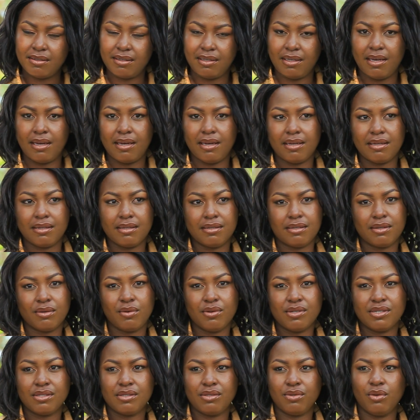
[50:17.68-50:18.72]
Yeah,
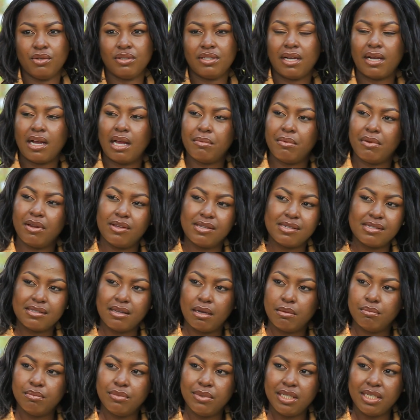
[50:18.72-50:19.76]
because Nota Kabira
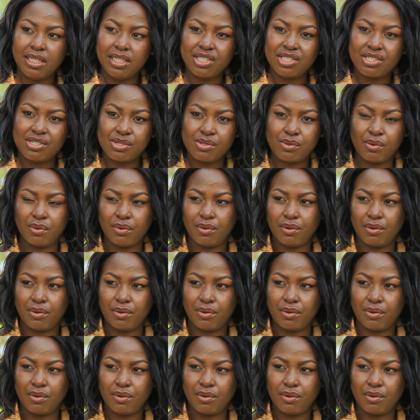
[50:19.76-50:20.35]
established. So